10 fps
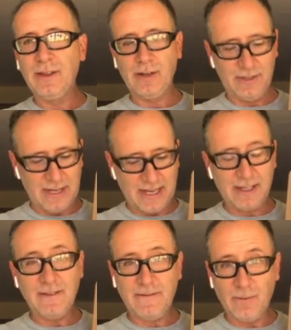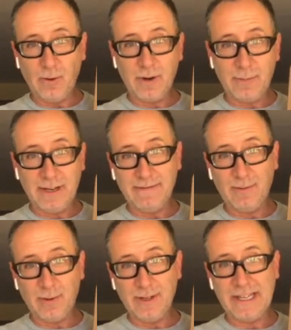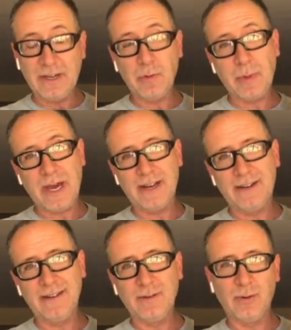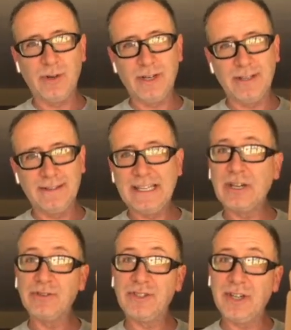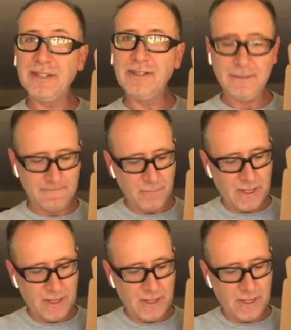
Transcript: they're exactly 4x4 Lego pattern or Lego studs,